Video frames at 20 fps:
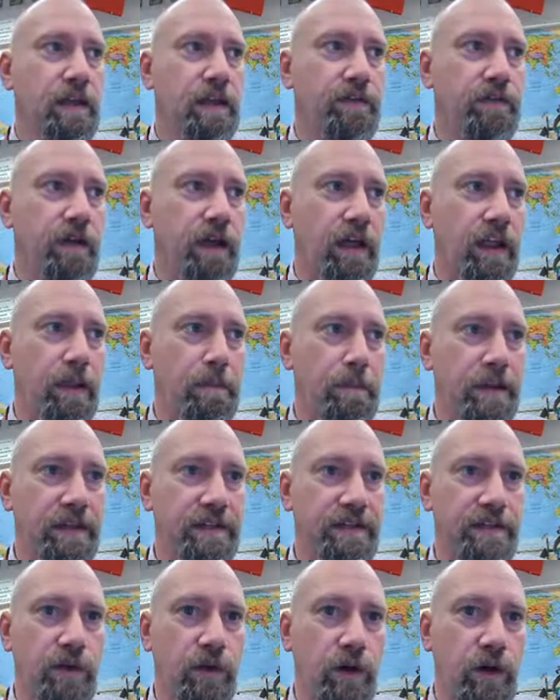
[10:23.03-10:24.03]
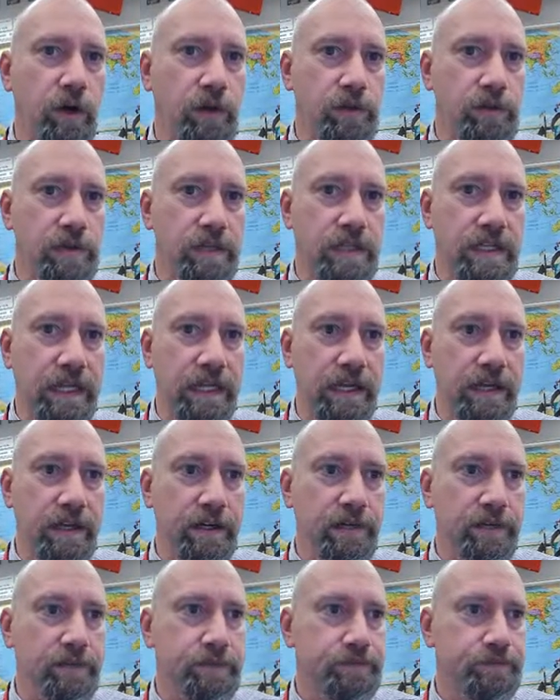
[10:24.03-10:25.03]
You've got Abesco Host
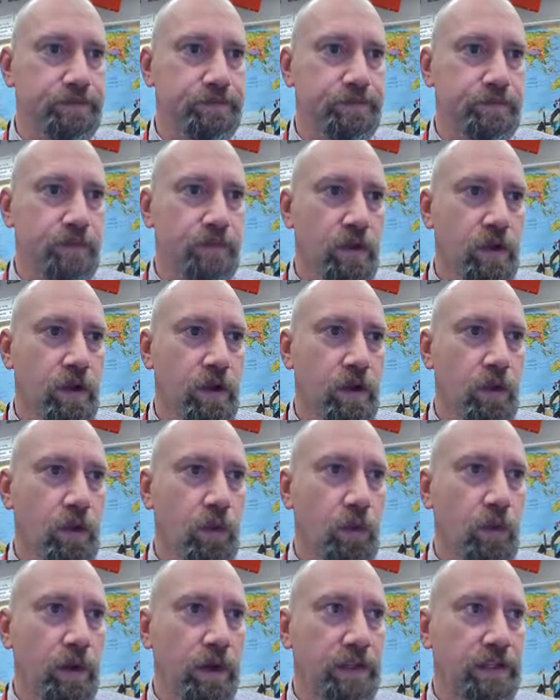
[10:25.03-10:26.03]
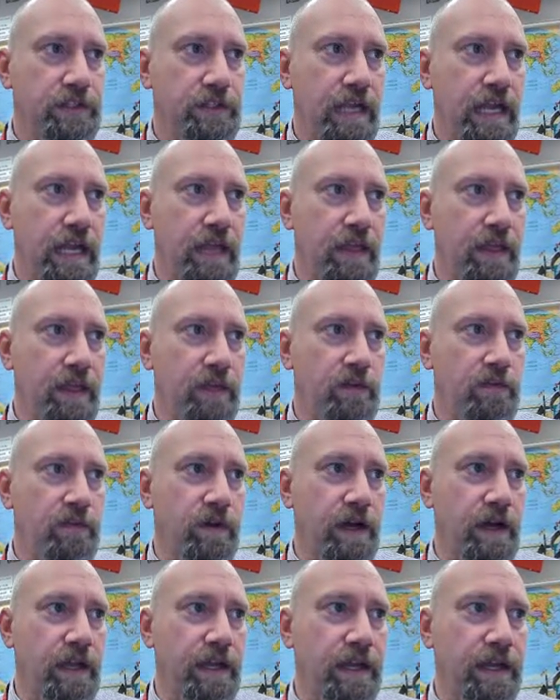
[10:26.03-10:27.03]
here, which, and then
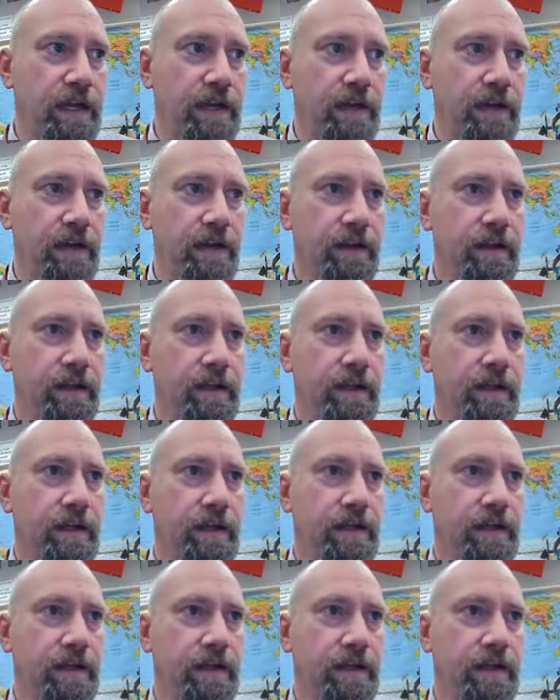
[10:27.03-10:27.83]
you've got here